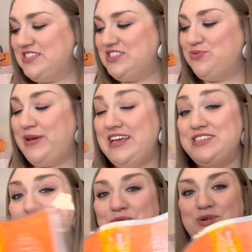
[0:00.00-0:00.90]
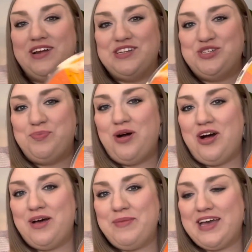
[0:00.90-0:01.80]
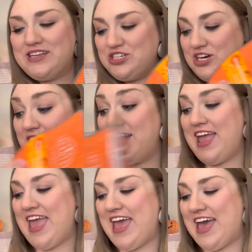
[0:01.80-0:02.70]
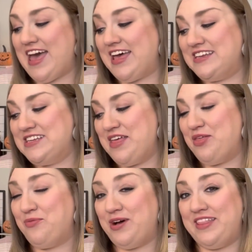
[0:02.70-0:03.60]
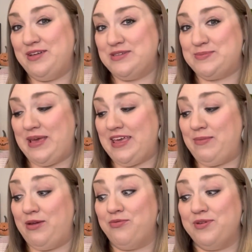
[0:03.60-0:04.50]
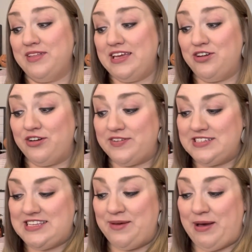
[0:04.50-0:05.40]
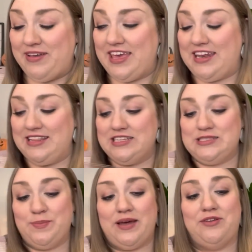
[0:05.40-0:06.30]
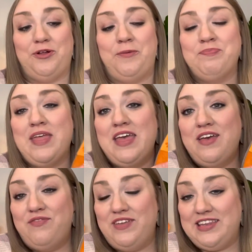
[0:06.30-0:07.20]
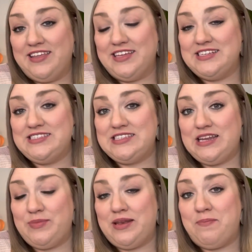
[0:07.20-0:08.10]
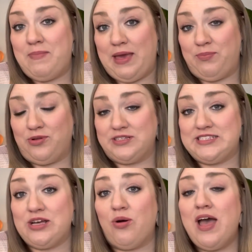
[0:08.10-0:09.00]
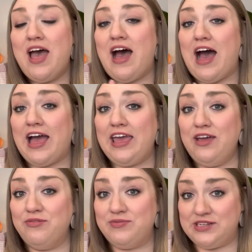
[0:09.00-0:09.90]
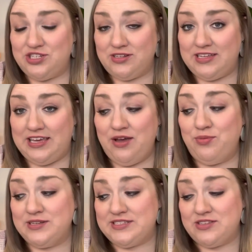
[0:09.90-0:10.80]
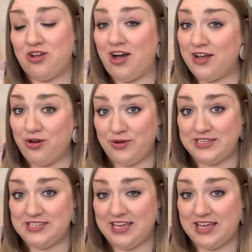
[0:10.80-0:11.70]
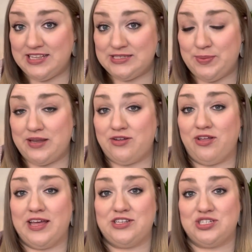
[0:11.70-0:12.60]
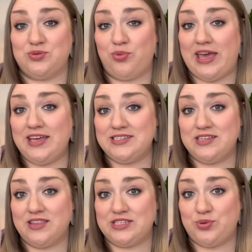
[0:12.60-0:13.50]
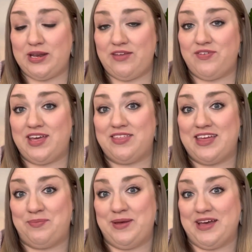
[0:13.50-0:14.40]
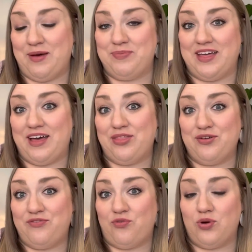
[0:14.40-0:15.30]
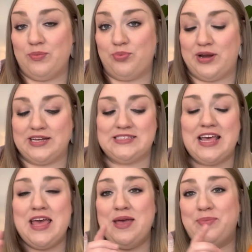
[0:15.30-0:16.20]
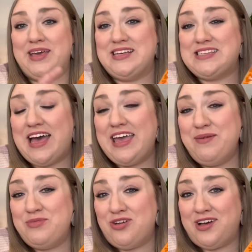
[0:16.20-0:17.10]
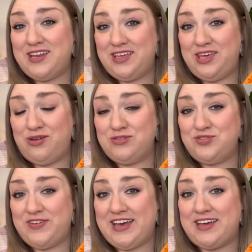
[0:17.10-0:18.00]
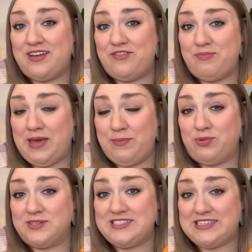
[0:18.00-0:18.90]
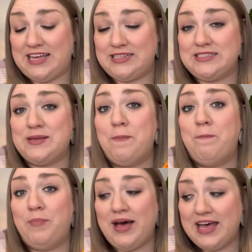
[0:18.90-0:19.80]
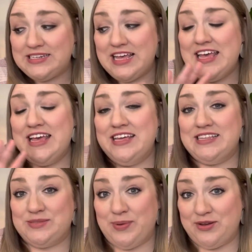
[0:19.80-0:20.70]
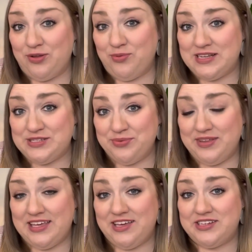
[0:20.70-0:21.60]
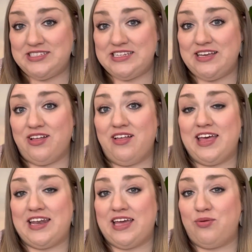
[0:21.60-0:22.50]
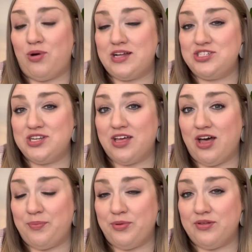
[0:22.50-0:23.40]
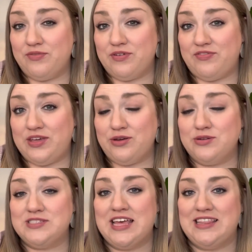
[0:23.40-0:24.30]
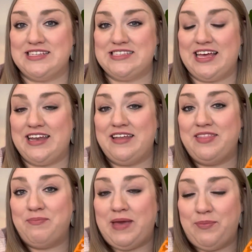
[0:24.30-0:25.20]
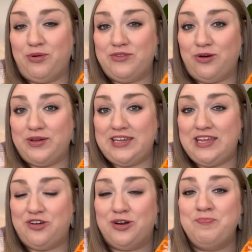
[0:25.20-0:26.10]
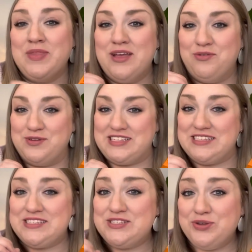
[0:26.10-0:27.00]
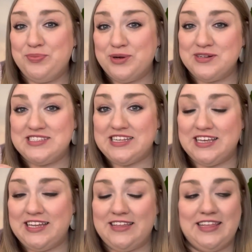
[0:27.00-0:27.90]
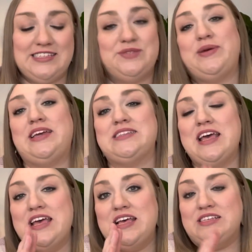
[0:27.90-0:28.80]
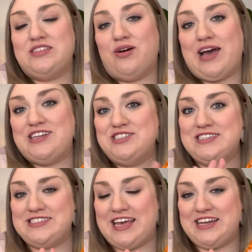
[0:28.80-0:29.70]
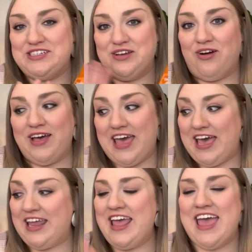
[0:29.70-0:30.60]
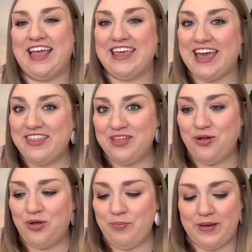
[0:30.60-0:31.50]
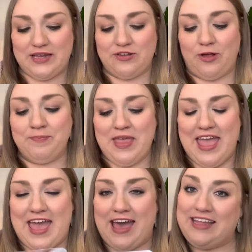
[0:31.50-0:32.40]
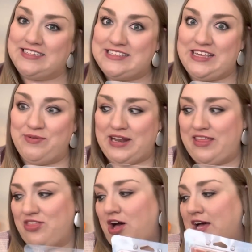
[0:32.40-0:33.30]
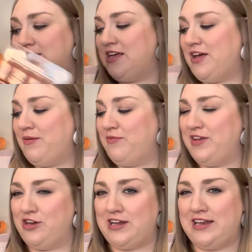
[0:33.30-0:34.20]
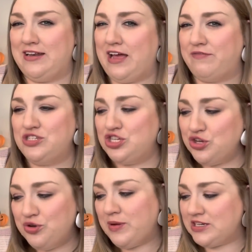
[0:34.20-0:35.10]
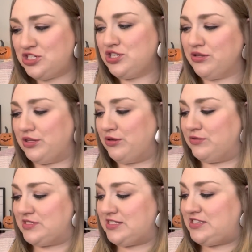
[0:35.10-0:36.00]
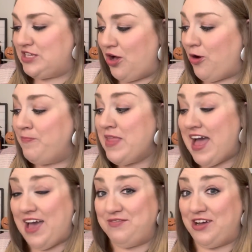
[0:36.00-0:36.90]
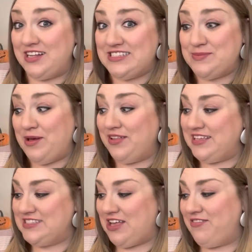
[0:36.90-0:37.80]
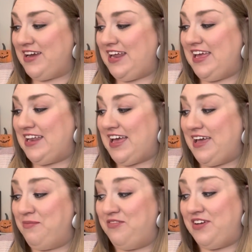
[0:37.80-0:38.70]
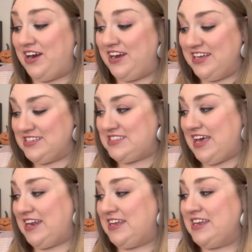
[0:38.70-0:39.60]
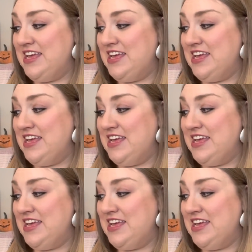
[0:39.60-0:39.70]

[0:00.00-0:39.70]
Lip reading: sweet orange pawmander, and the one that was making me really nervous about getting this bundle, vanilla cinnamon maple. So I originally was not going to get this bundle and just wait until the 25th and pick up the other 4 bricks because I am not a huge fan of maple scents. But this bundle was a really good deal, and I had watched a couple of reviews that said the maple note in here wasn't super sickeningly sweet. So I just decided to go ahead and get the whole bundle and see what I thought. Figured I didn't have too much to lose. So I've not smelled these already, and I am very excited